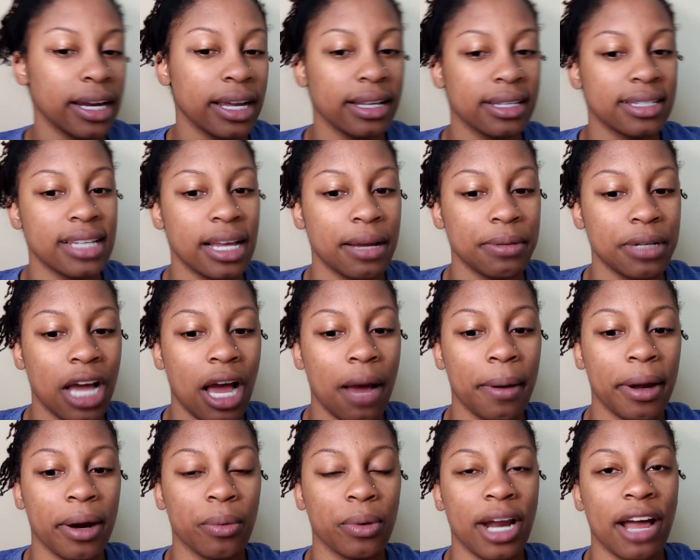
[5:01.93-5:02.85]
then at the same
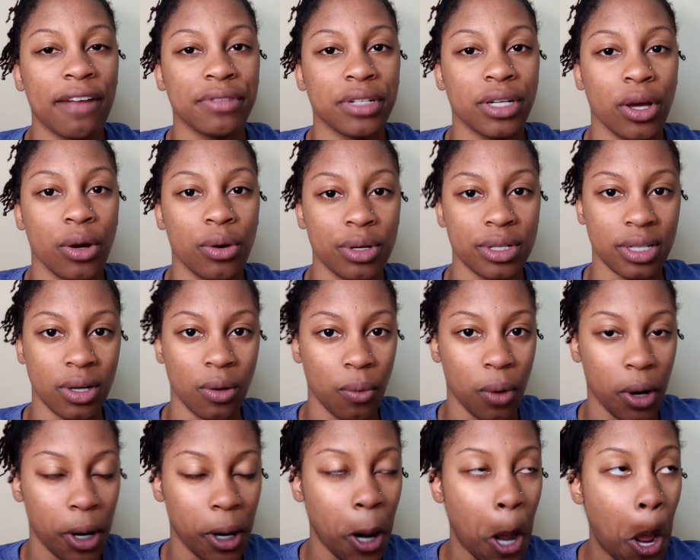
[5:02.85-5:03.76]
time, I don't want to have to go to
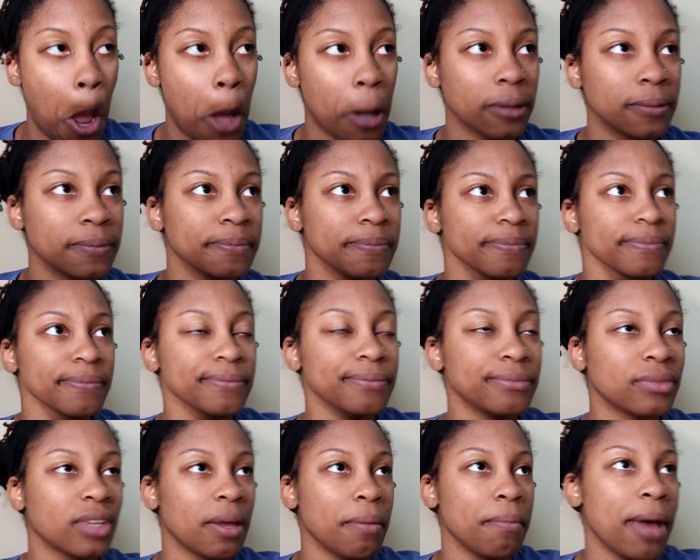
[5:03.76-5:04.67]
someone
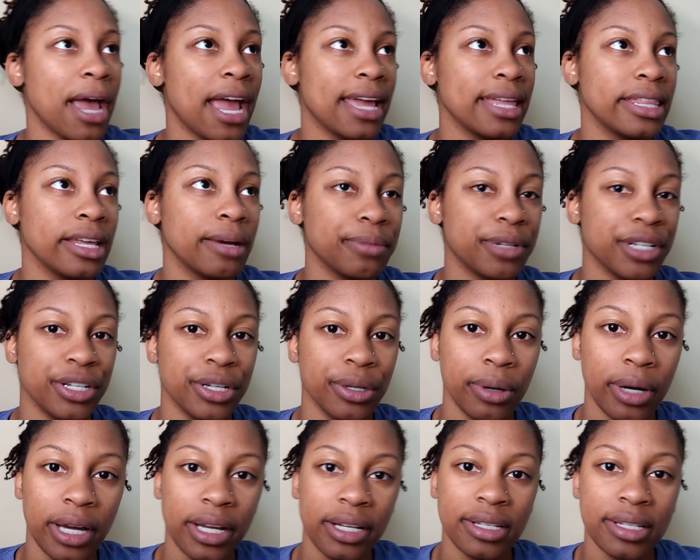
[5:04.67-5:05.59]
and pay them to
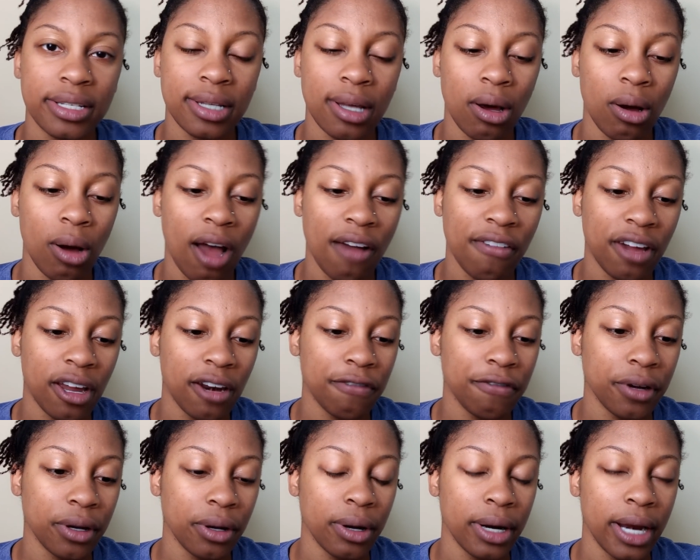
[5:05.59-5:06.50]
do it. So I've got
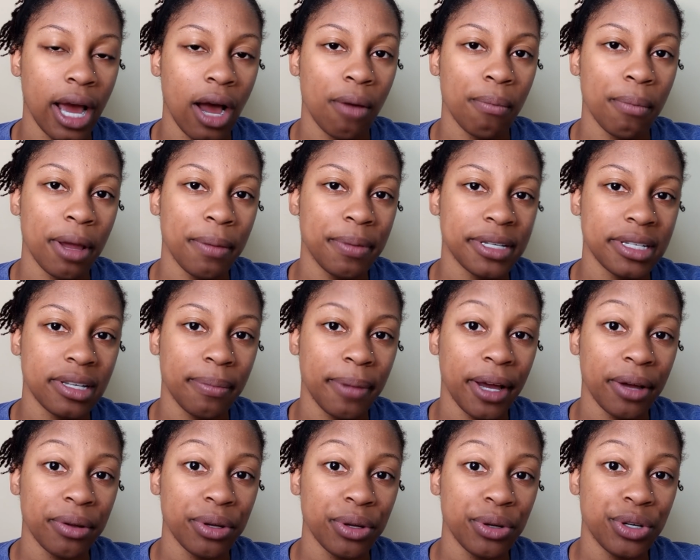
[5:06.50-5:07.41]
to figure it out. Maybe
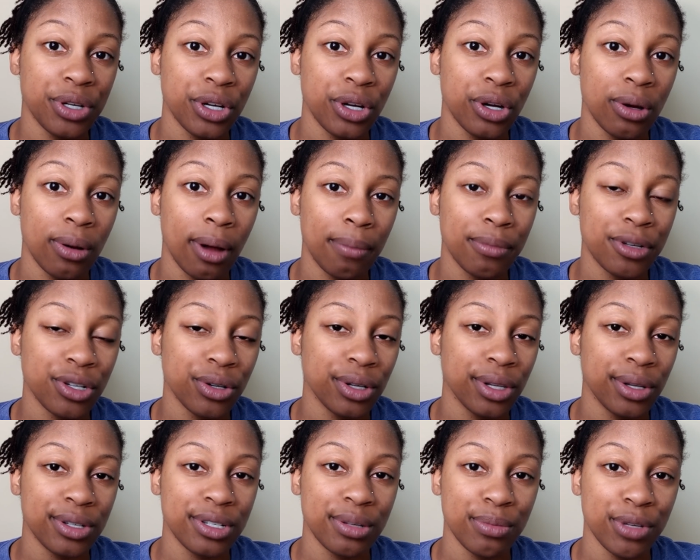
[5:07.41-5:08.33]
somebody on YouTube. I'm
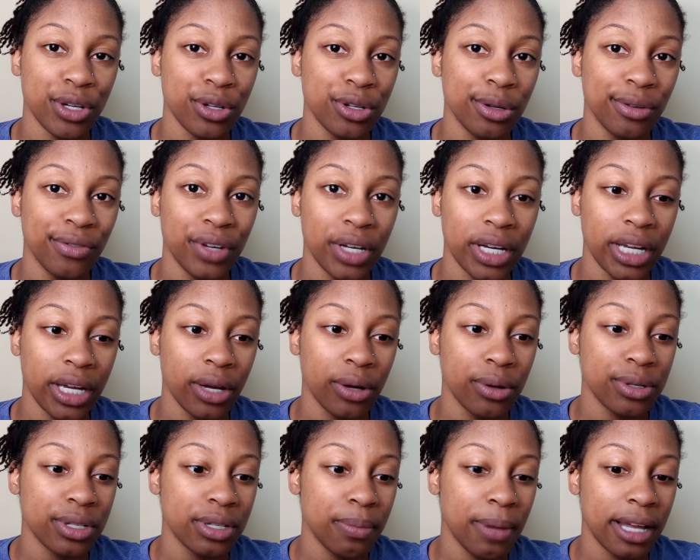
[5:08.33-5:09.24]
sure there's some YouTube
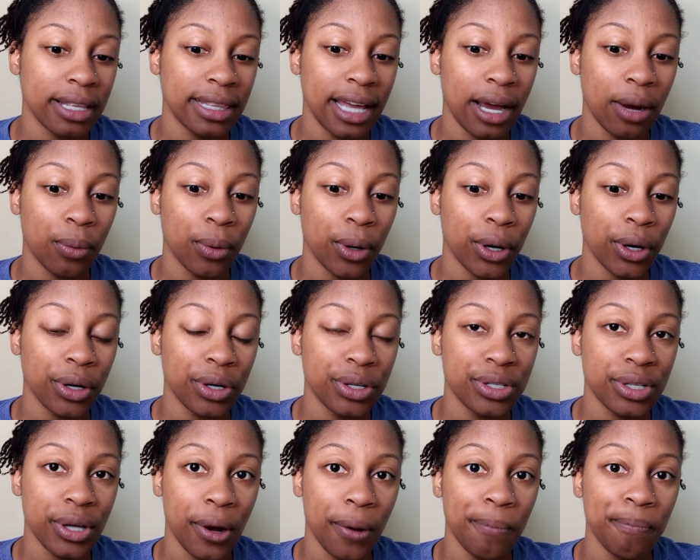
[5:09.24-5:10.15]
videos to make that
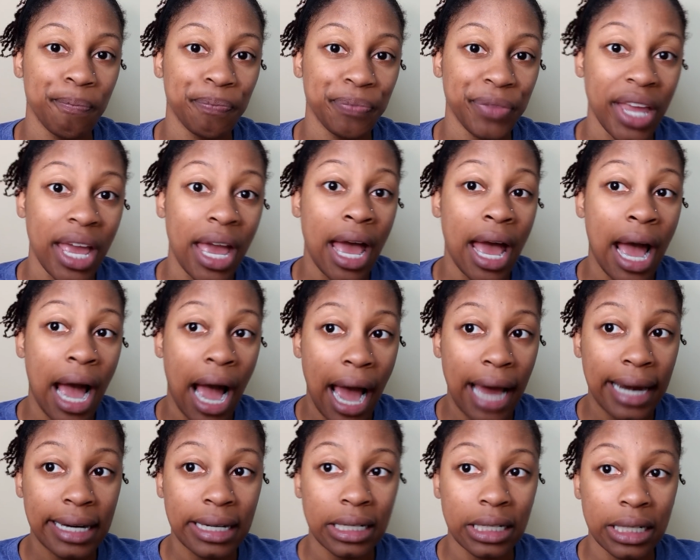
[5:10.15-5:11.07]
work. So
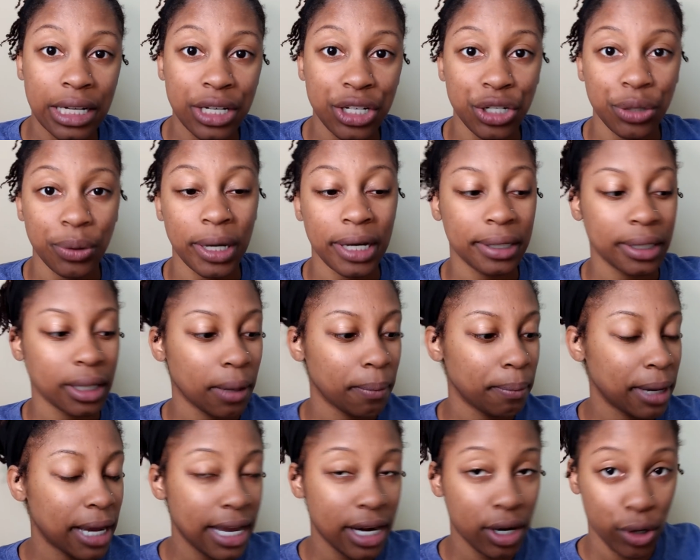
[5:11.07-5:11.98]
I need to look into it.
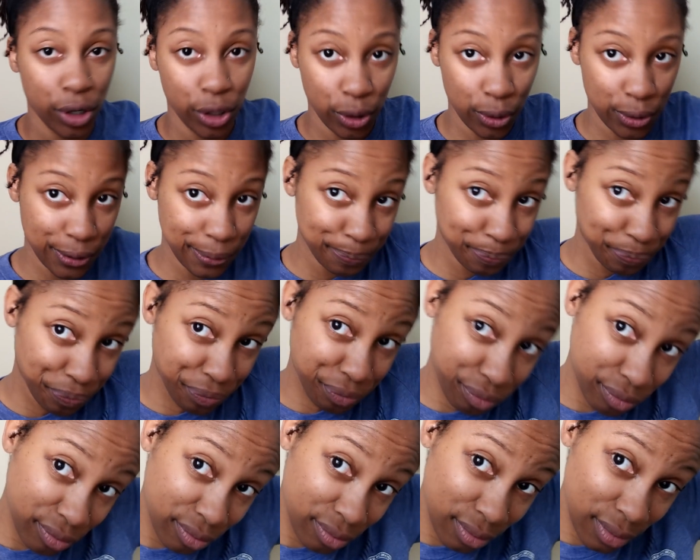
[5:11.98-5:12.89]
But anywho's,
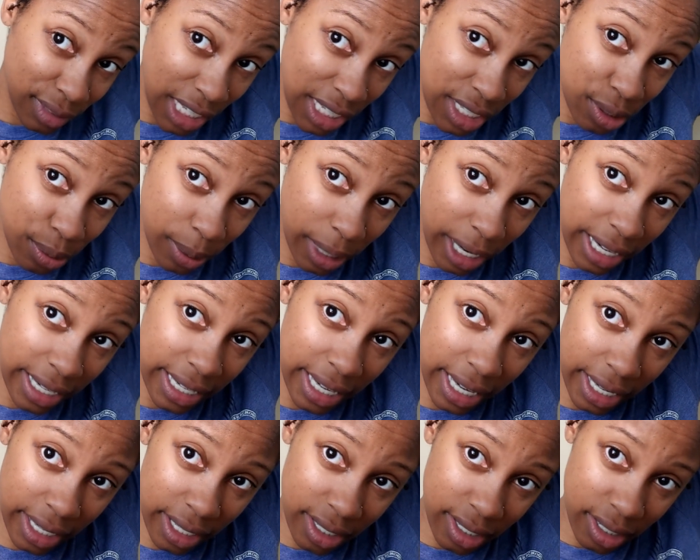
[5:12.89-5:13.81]
this is what I
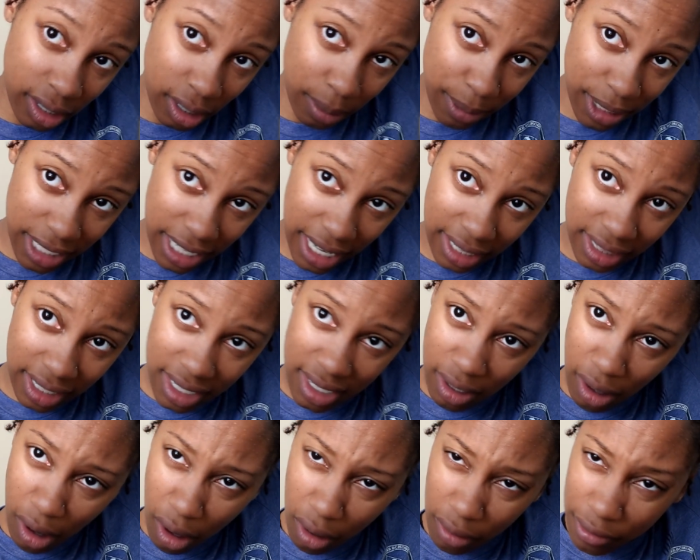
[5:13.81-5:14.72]
did. So let me take
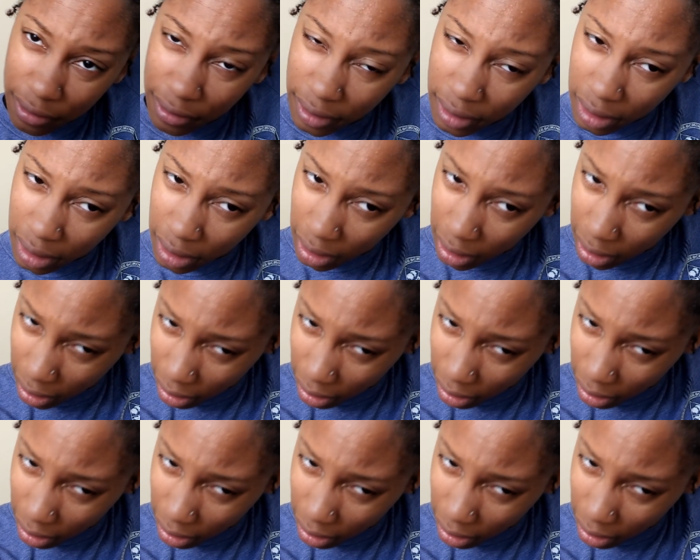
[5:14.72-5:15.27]
this off.